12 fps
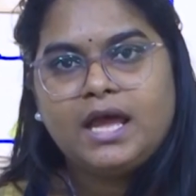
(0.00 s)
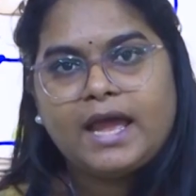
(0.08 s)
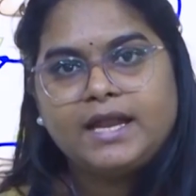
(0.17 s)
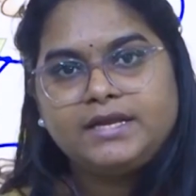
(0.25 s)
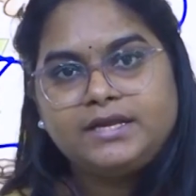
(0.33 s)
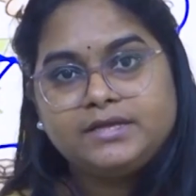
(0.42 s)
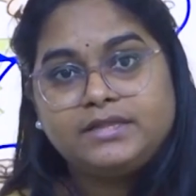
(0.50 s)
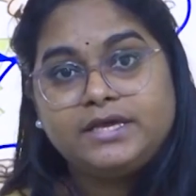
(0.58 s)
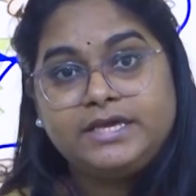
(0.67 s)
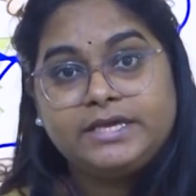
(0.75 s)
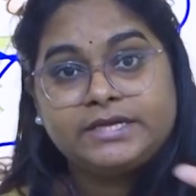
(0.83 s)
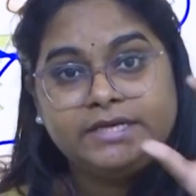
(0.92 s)
and the
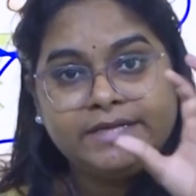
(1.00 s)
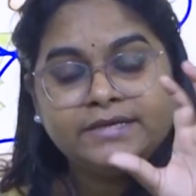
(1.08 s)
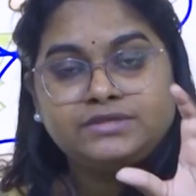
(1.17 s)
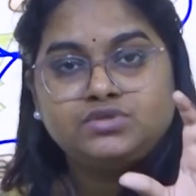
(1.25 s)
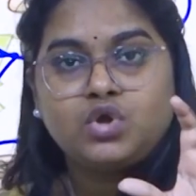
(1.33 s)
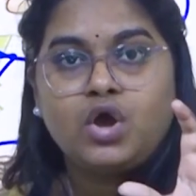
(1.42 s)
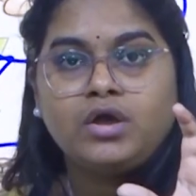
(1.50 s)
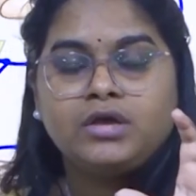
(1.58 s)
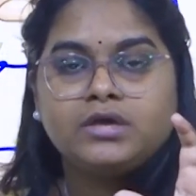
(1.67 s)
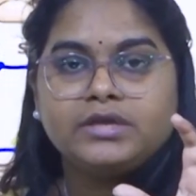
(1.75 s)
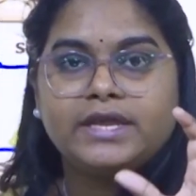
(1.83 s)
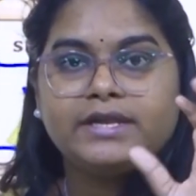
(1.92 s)
igneous rock
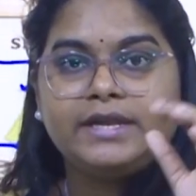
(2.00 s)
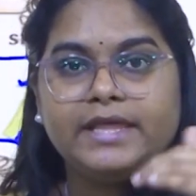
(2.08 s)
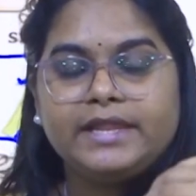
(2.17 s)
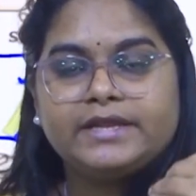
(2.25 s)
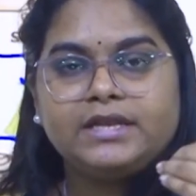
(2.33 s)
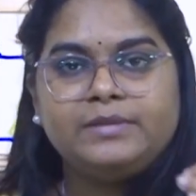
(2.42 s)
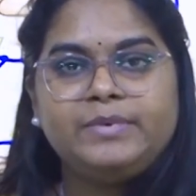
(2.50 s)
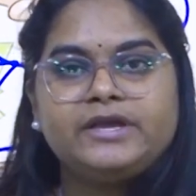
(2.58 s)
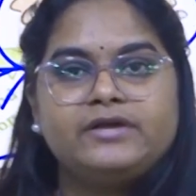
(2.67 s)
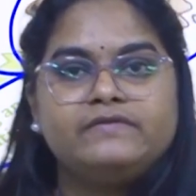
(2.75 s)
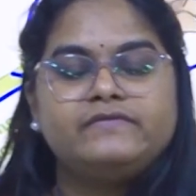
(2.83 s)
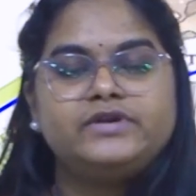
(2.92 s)
can directly be
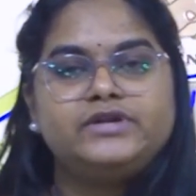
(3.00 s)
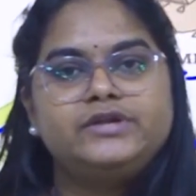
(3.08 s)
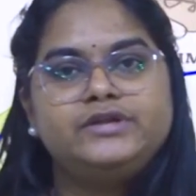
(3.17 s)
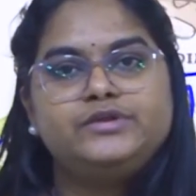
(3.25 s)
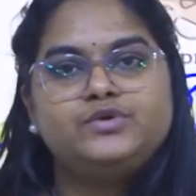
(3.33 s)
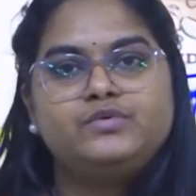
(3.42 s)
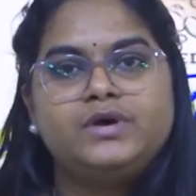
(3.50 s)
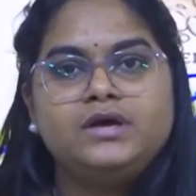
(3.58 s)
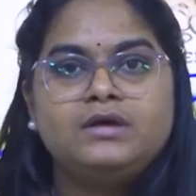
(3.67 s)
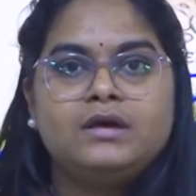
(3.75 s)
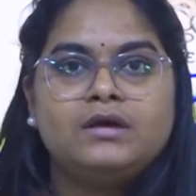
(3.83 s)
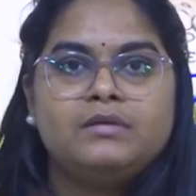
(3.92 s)
converted into a
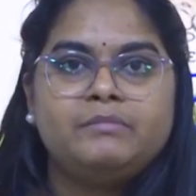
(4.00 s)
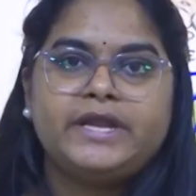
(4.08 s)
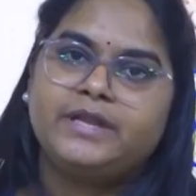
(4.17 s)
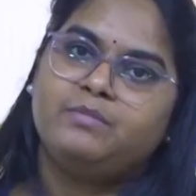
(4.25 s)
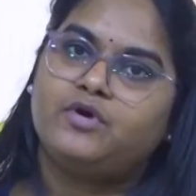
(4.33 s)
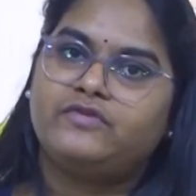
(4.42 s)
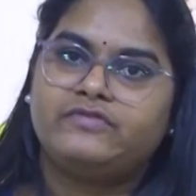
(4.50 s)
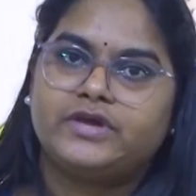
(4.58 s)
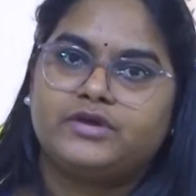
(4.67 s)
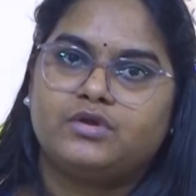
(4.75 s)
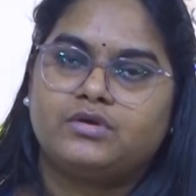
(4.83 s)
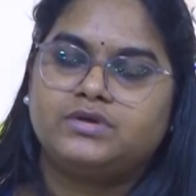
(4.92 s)
metamorphic
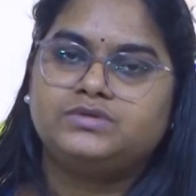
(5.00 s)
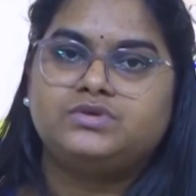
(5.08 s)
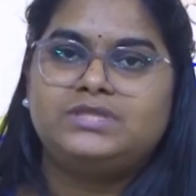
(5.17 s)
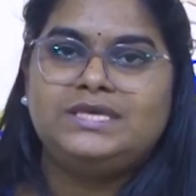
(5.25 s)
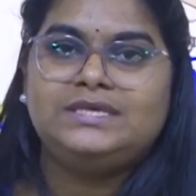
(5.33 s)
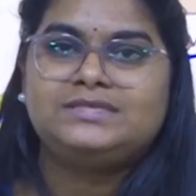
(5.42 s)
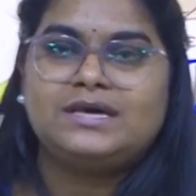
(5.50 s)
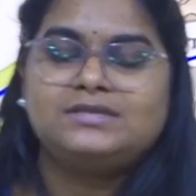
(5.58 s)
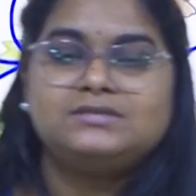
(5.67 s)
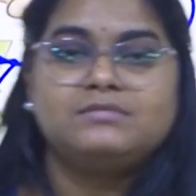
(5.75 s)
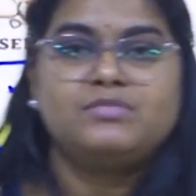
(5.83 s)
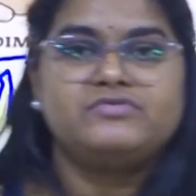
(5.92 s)
rock. So these are
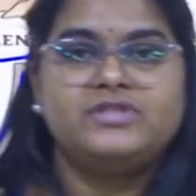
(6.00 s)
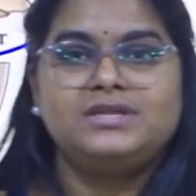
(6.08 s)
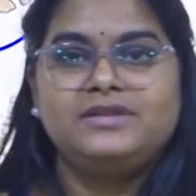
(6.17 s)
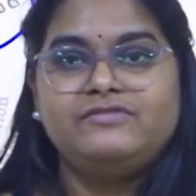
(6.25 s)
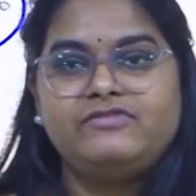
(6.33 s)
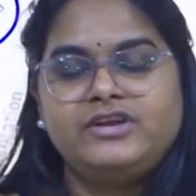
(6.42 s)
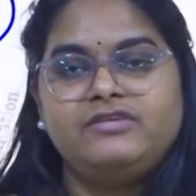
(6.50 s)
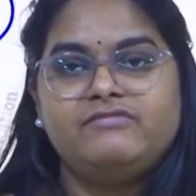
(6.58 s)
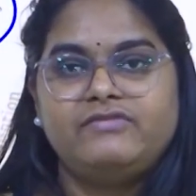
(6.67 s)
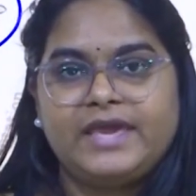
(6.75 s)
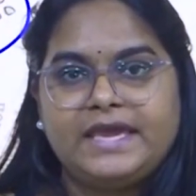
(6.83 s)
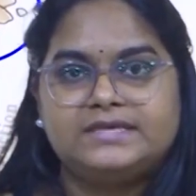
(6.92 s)
some of the different
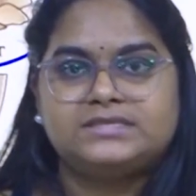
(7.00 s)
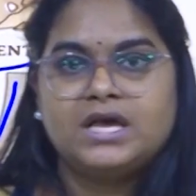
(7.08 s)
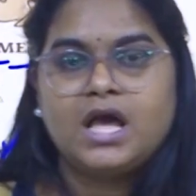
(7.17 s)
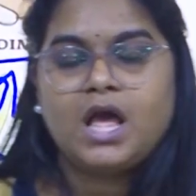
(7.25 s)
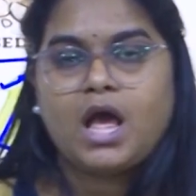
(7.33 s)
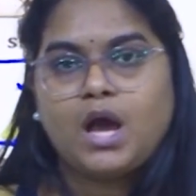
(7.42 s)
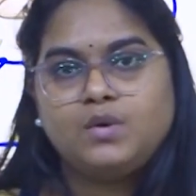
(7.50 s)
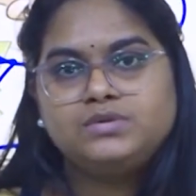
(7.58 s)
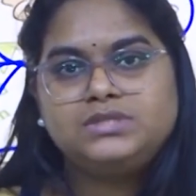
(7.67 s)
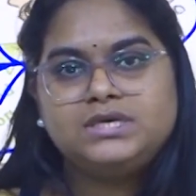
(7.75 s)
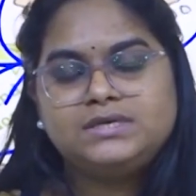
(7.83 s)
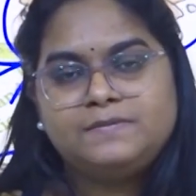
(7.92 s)
ways how
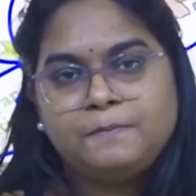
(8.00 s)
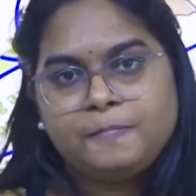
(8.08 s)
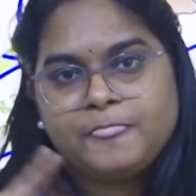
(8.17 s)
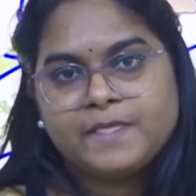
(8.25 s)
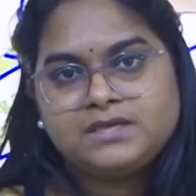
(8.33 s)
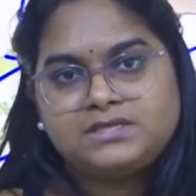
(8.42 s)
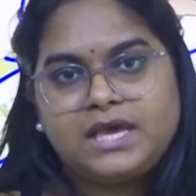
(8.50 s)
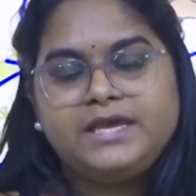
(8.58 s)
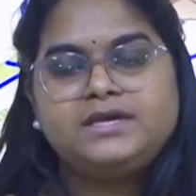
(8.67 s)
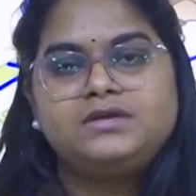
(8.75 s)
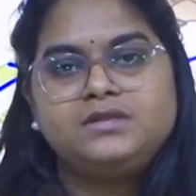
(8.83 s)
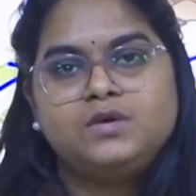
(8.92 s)
the
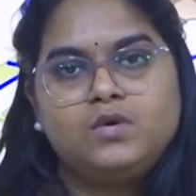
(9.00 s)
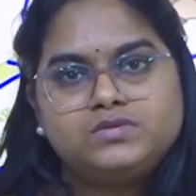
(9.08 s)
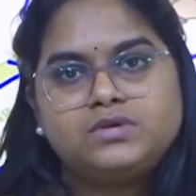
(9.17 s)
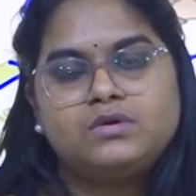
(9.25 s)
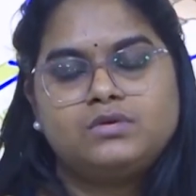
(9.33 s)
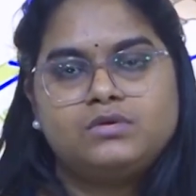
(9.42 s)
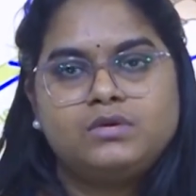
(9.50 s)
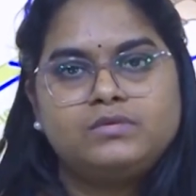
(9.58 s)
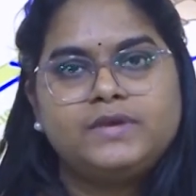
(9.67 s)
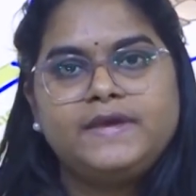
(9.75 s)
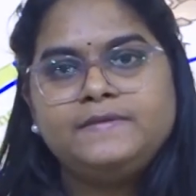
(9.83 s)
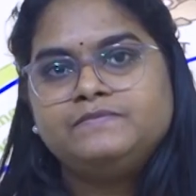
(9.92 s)
cycle goes on. Okay,